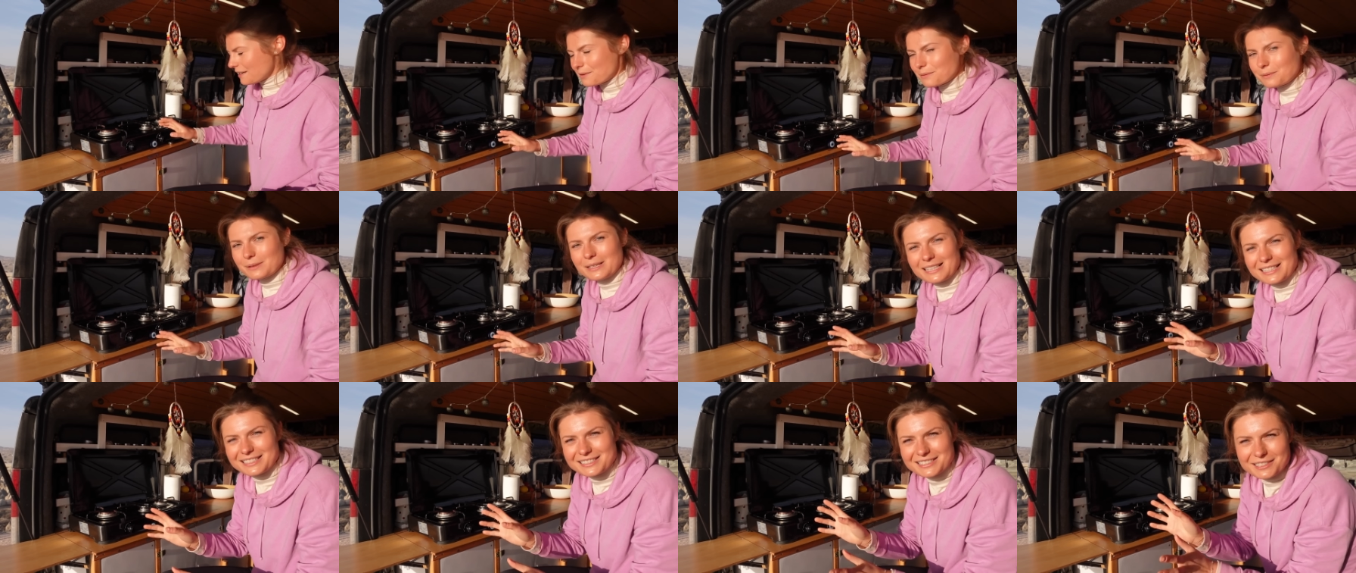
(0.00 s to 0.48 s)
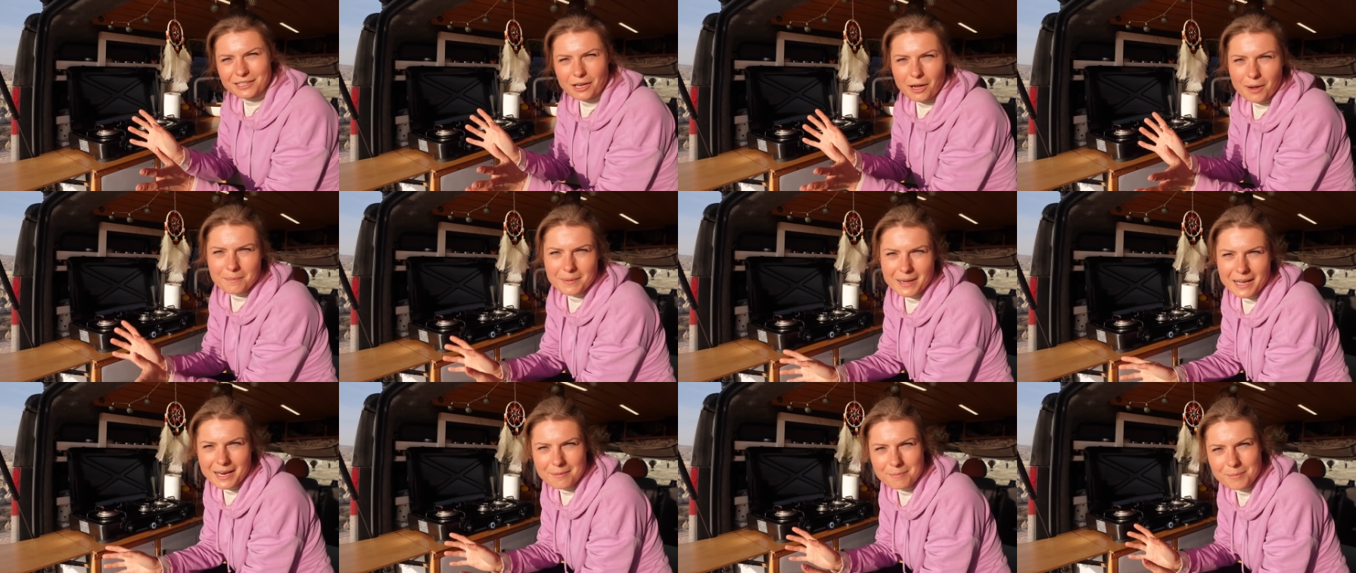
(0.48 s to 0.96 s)
which
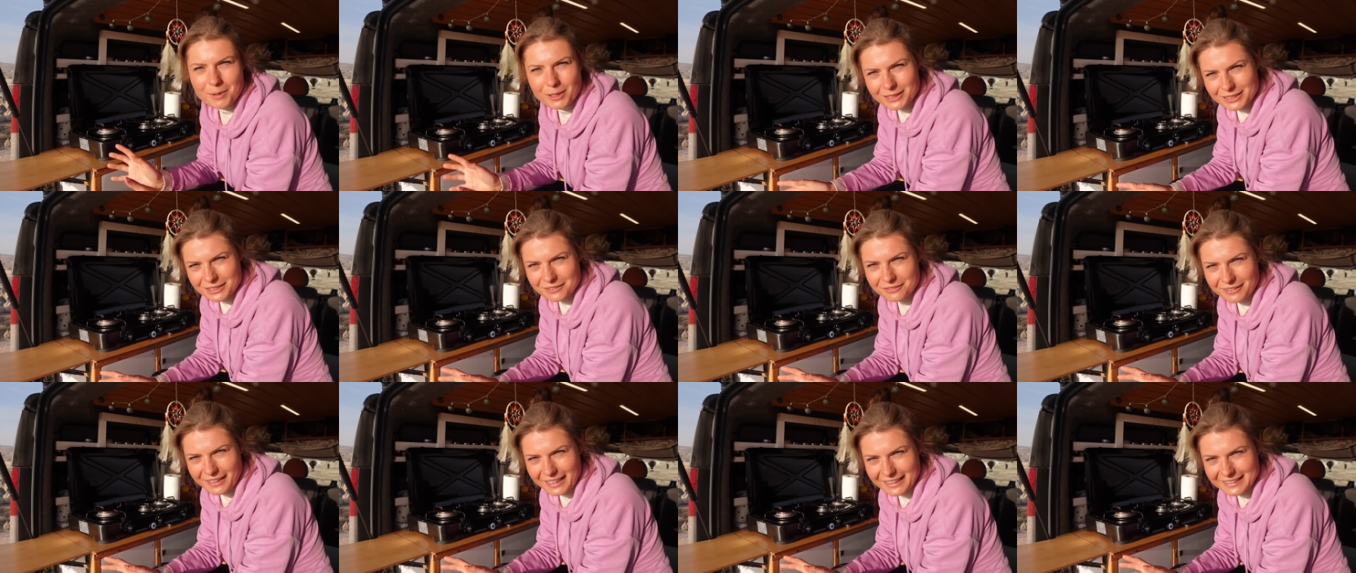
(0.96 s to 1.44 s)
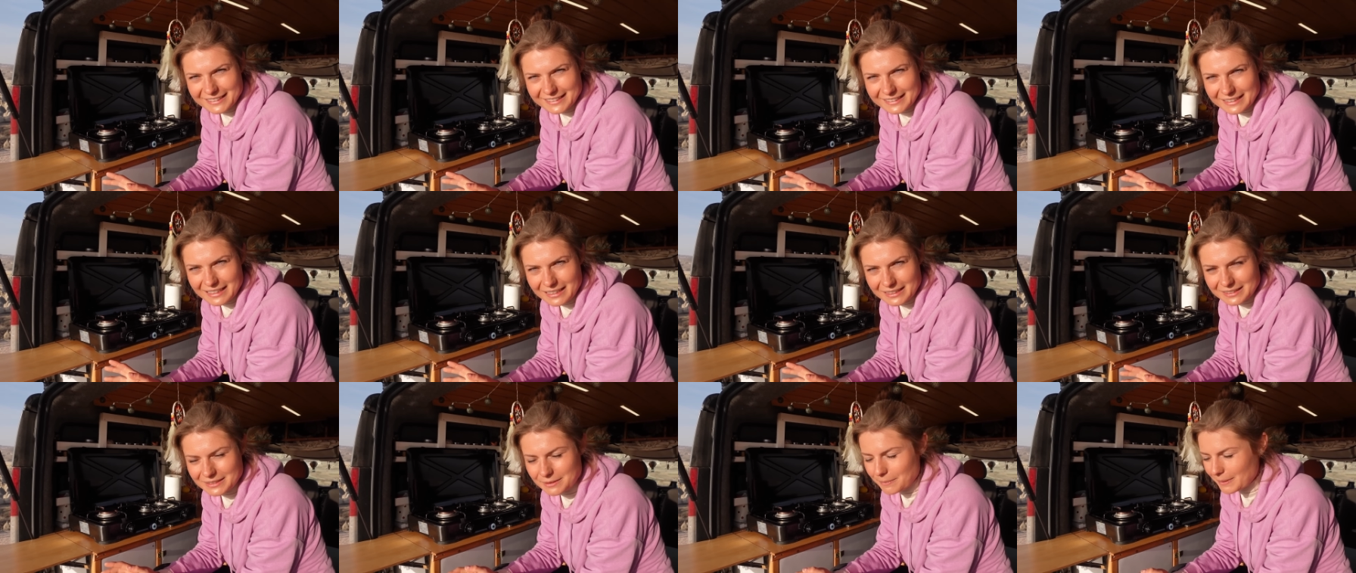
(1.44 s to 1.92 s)
Omar modified
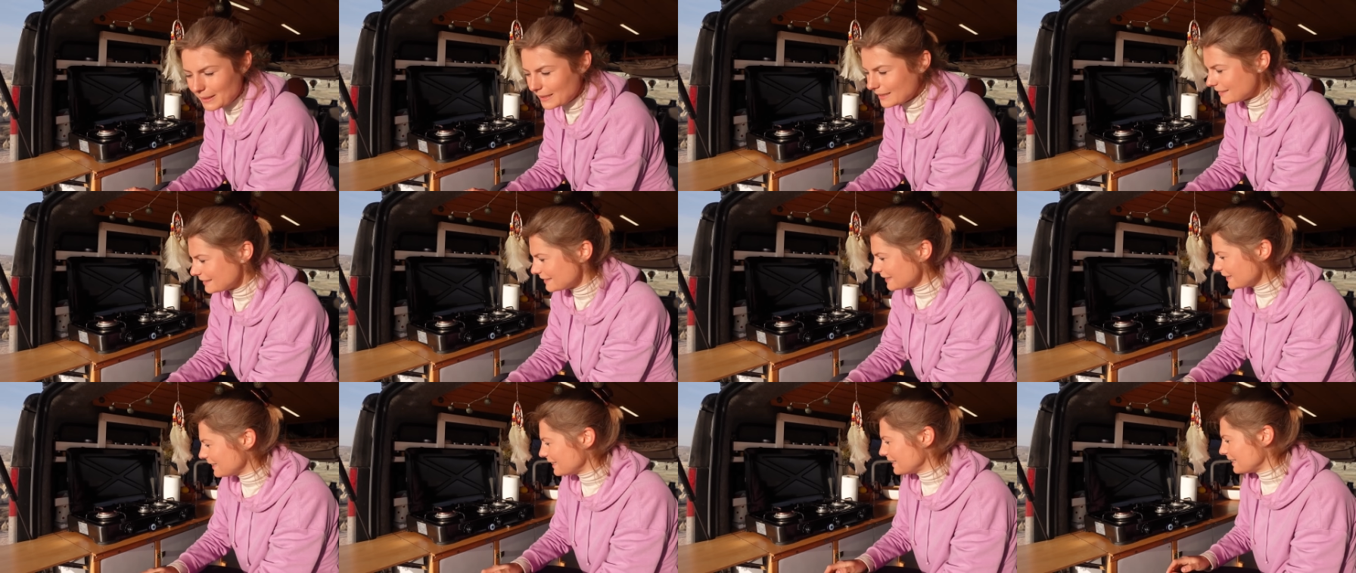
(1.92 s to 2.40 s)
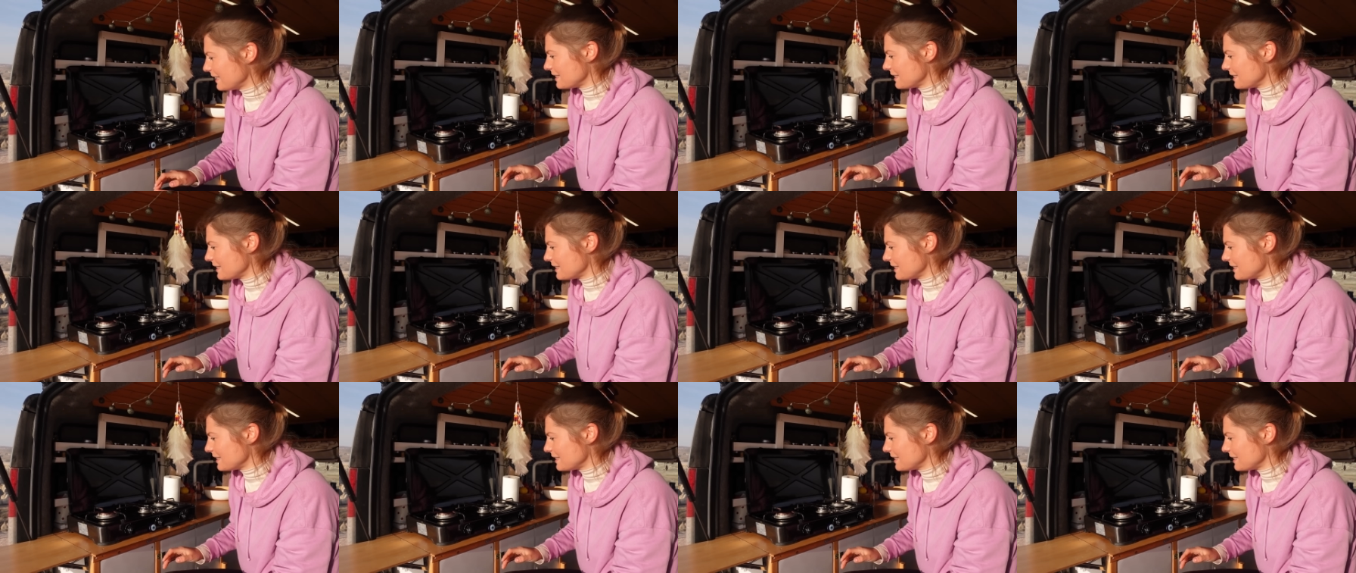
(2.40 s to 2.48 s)
it a little bit.